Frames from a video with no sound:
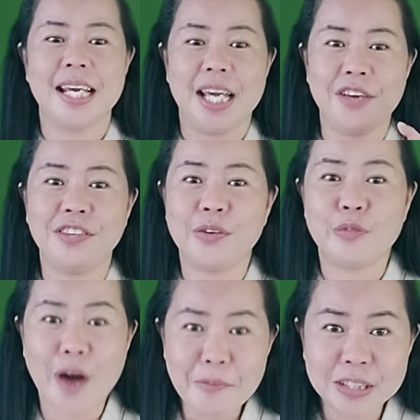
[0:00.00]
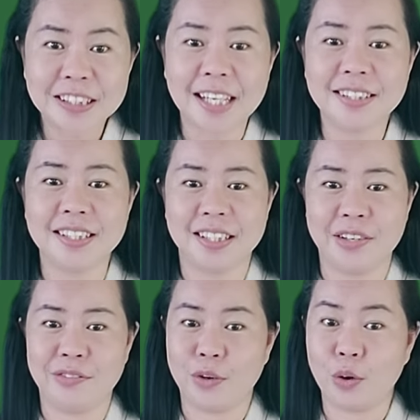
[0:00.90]
If the
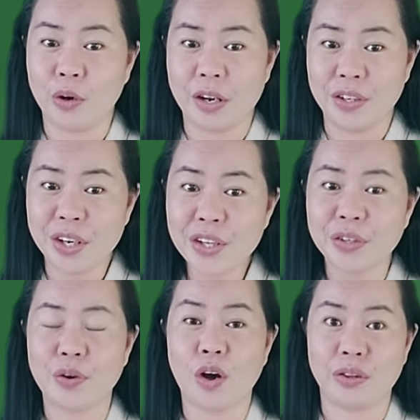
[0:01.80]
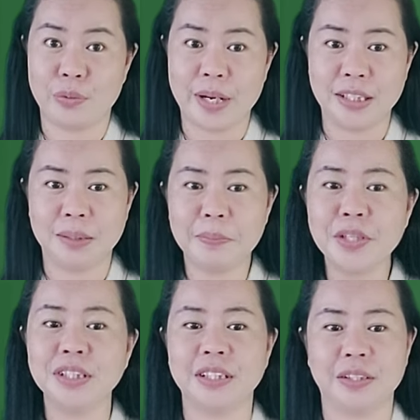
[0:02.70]
representative or another authorized
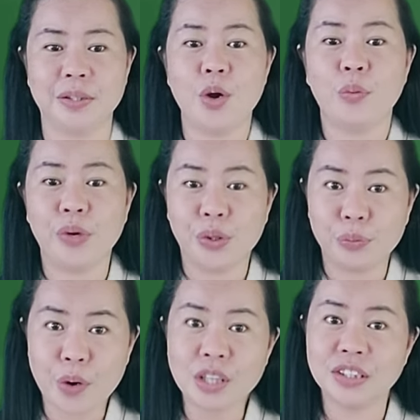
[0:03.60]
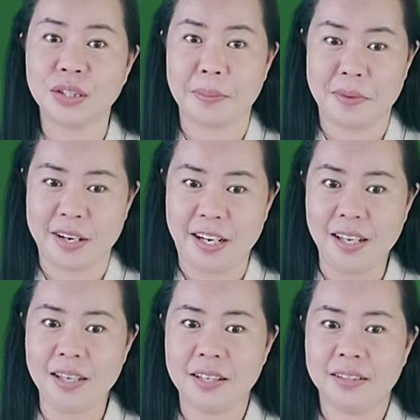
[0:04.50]
person withdraws the money,